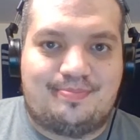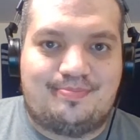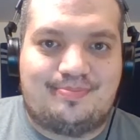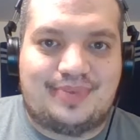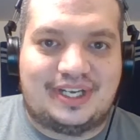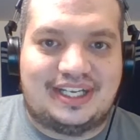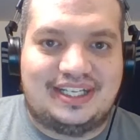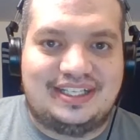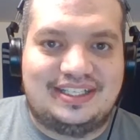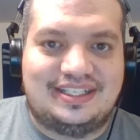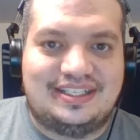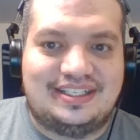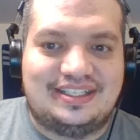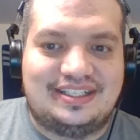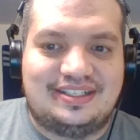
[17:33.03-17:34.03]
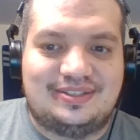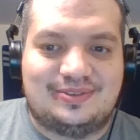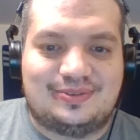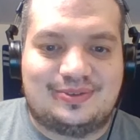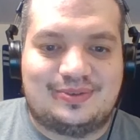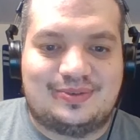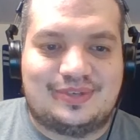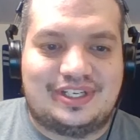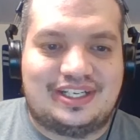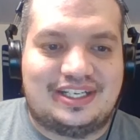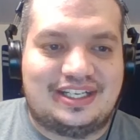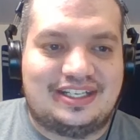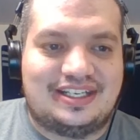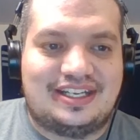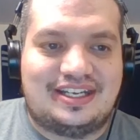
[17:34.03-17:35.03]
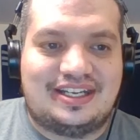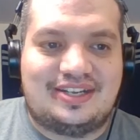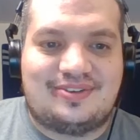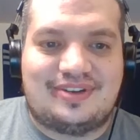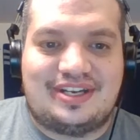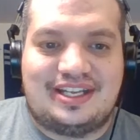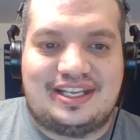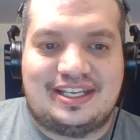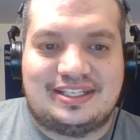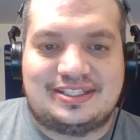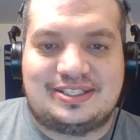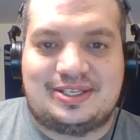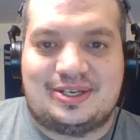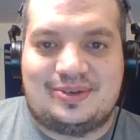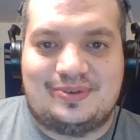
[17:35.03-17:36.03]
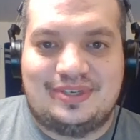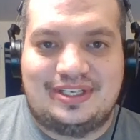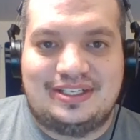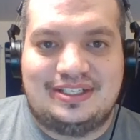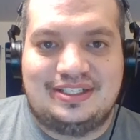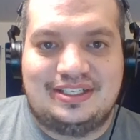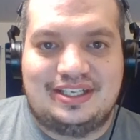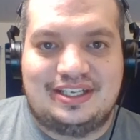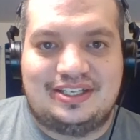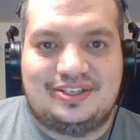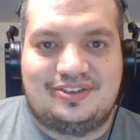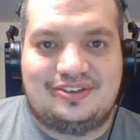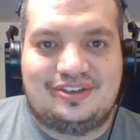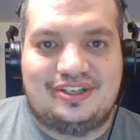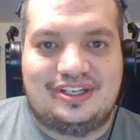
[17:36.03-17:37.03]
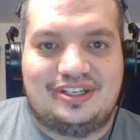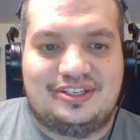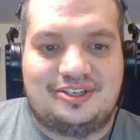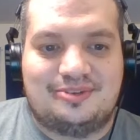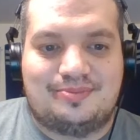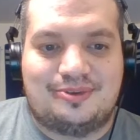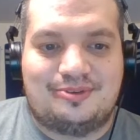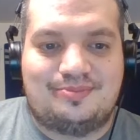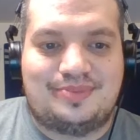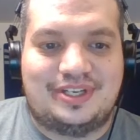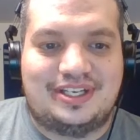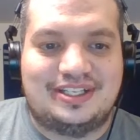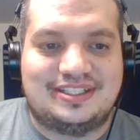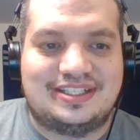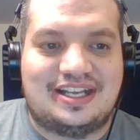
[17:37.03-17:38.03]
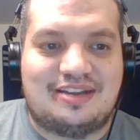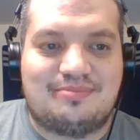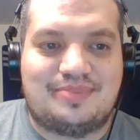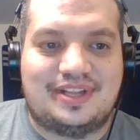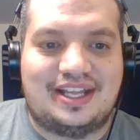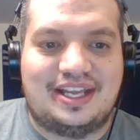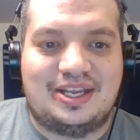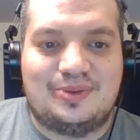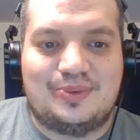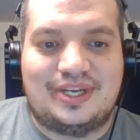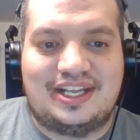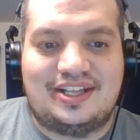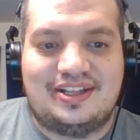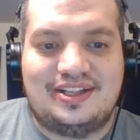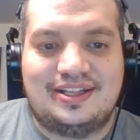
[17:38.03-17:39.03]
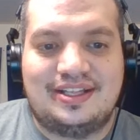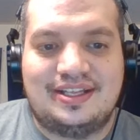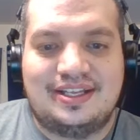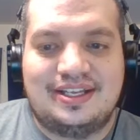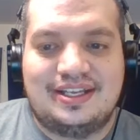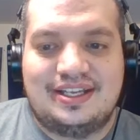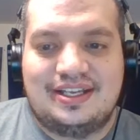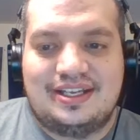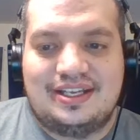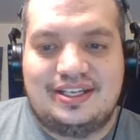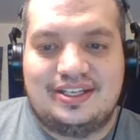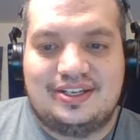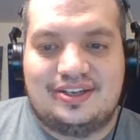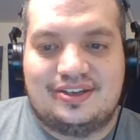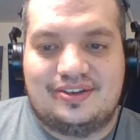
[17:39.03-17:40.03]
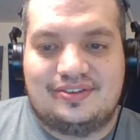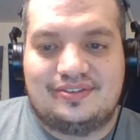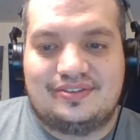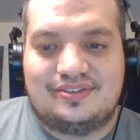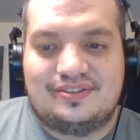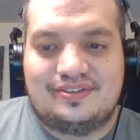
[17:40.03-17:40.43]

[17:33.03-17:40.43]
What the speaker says: But when the nitty gritty gets going and your bullpen is not playing well, you know,